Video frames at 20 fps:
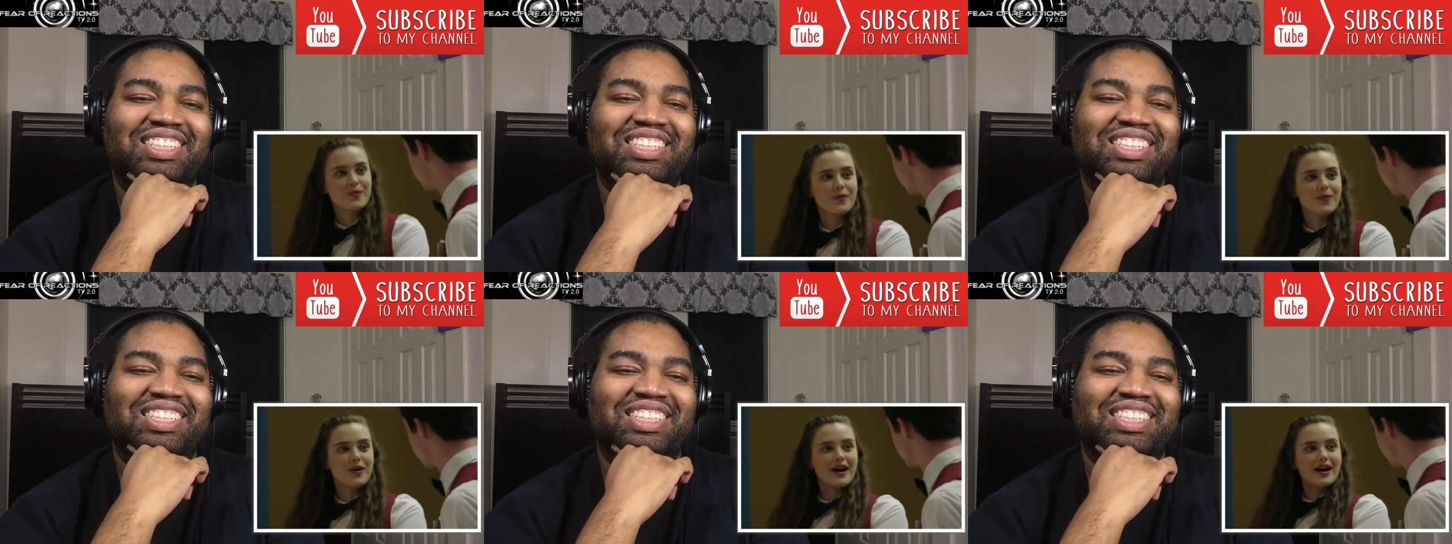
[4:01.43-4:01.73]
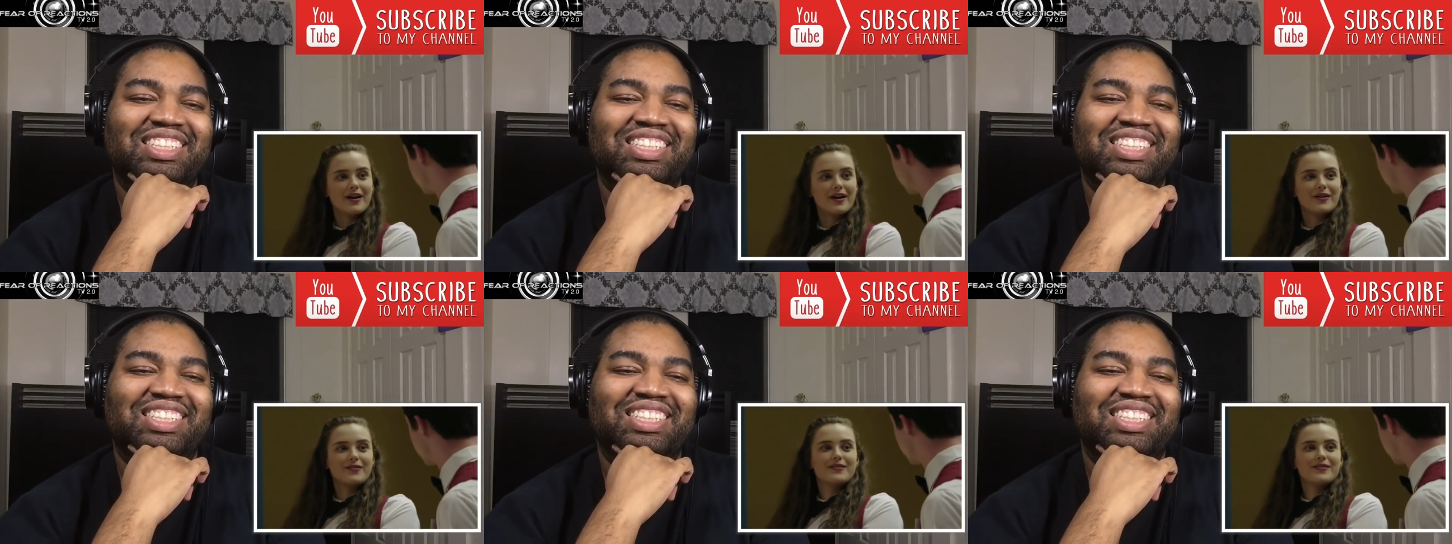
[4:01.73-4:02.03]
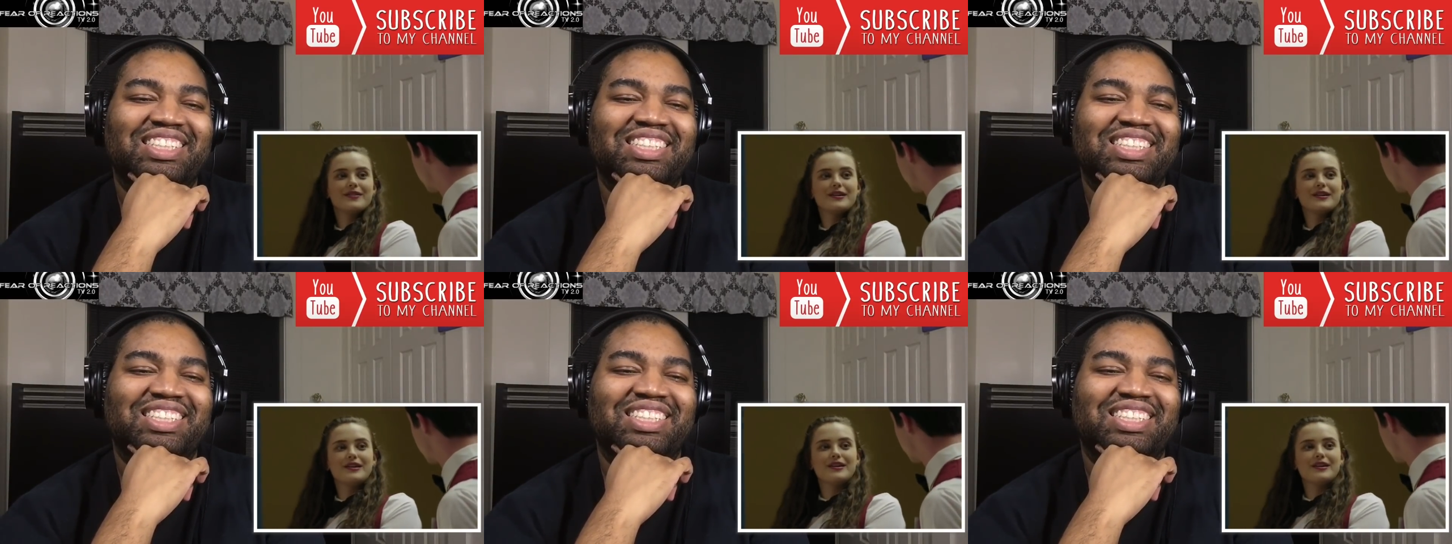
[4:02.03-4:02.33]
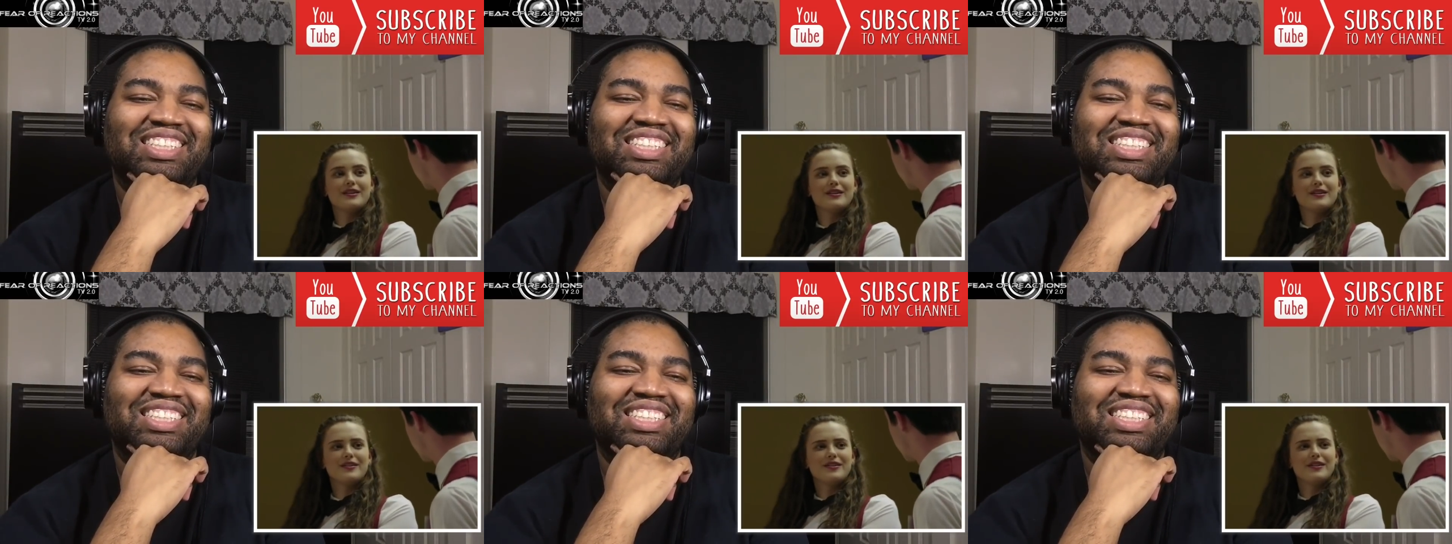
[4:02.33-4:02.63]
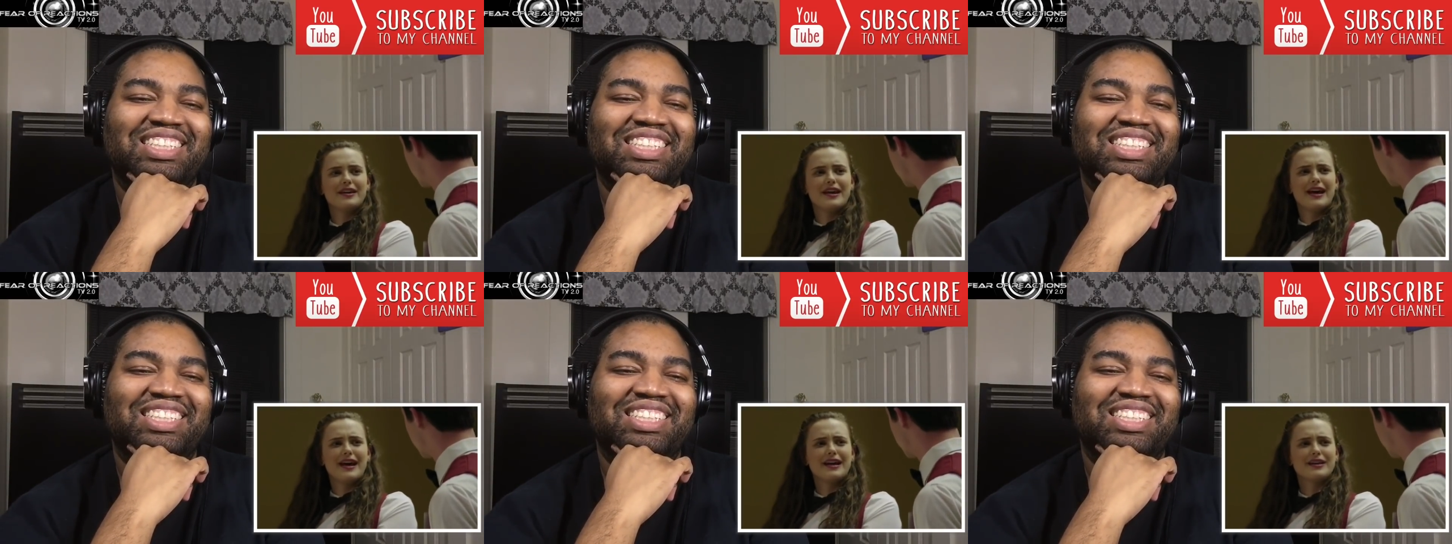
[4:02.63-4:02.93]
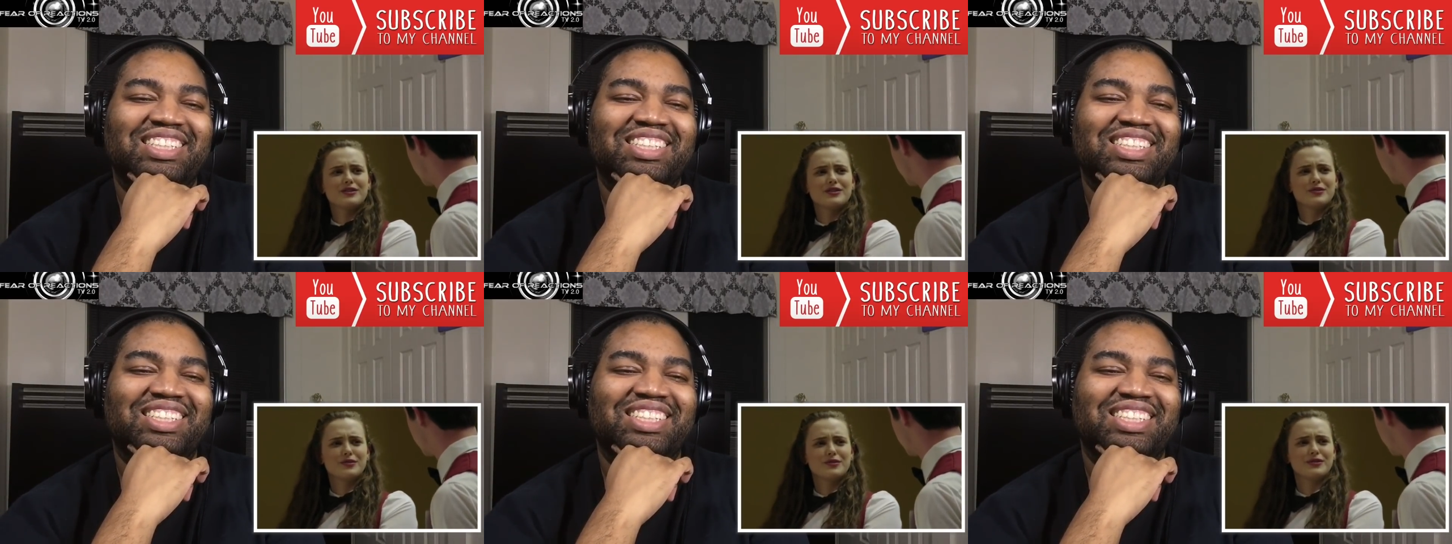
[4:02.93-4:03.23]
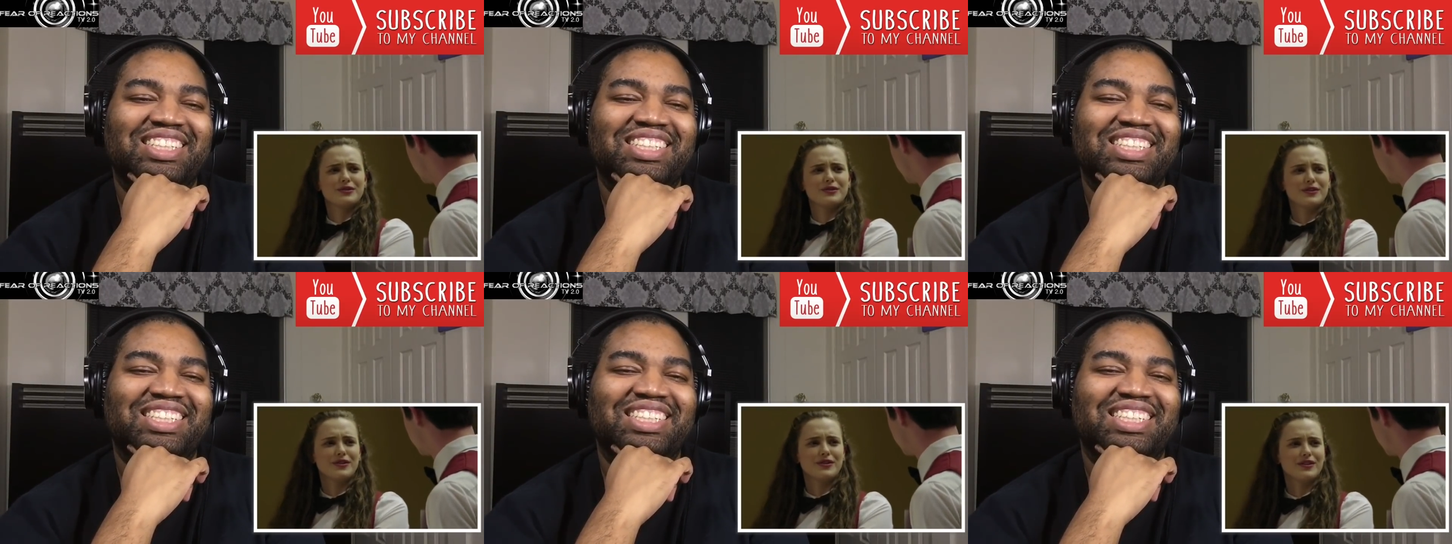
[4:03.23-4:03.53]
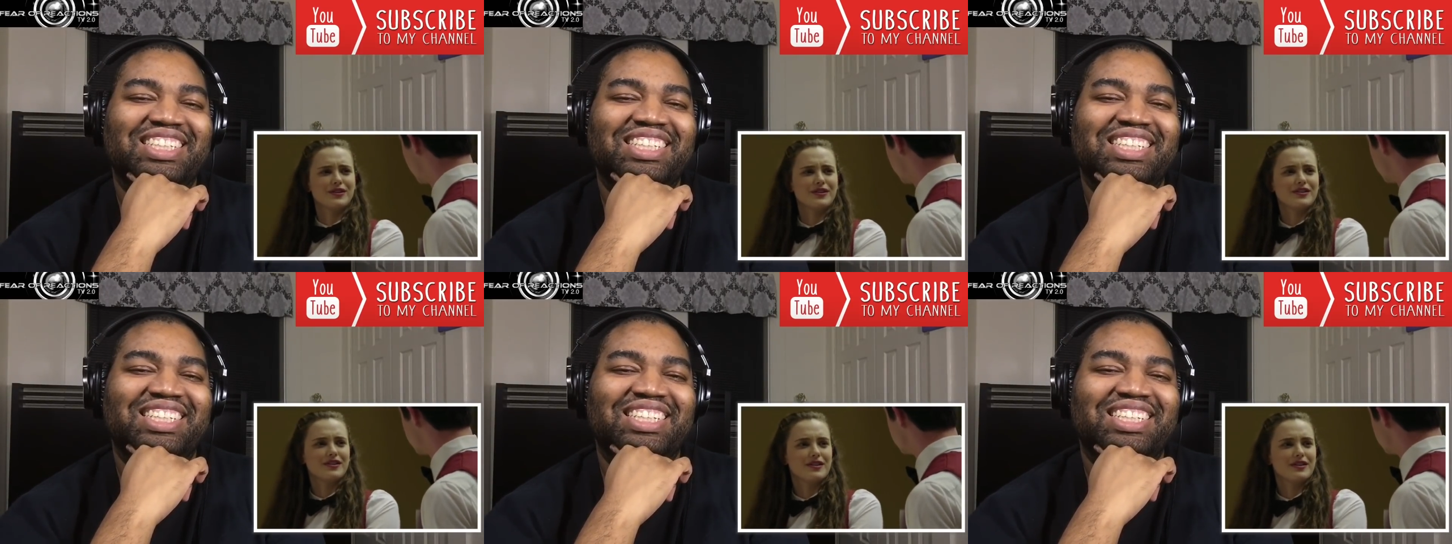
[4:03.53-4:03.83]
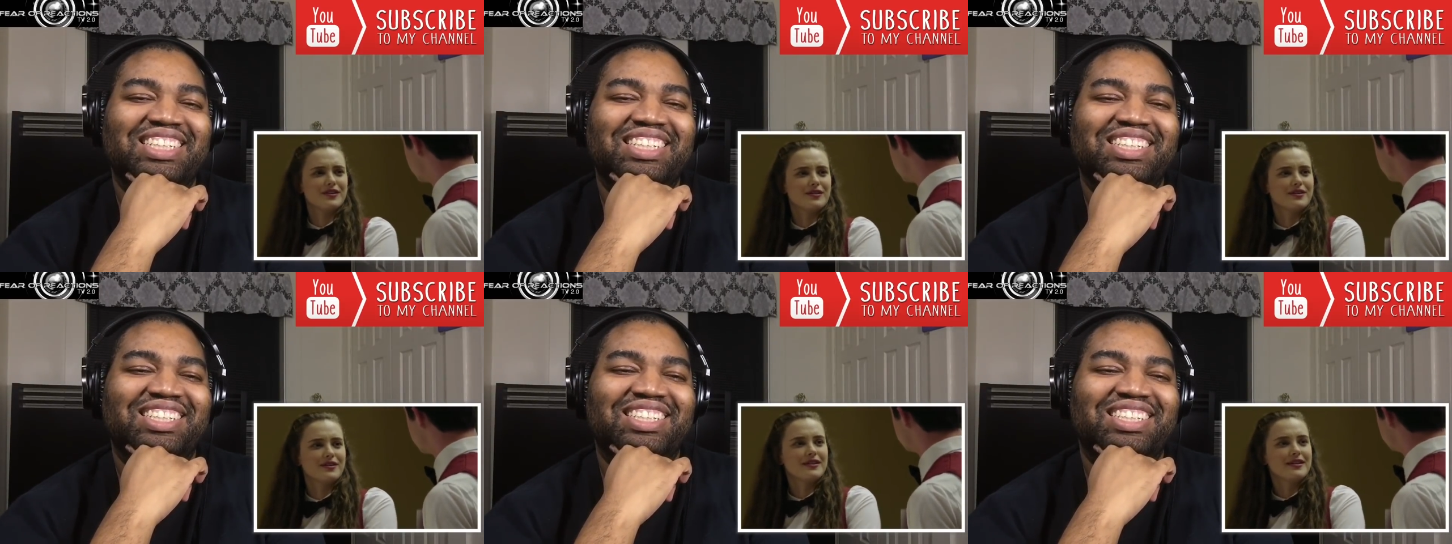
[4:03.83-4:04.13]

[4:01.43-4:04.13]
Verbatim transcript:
Speaker 1: Wow. You're an actual nerd, aren't you?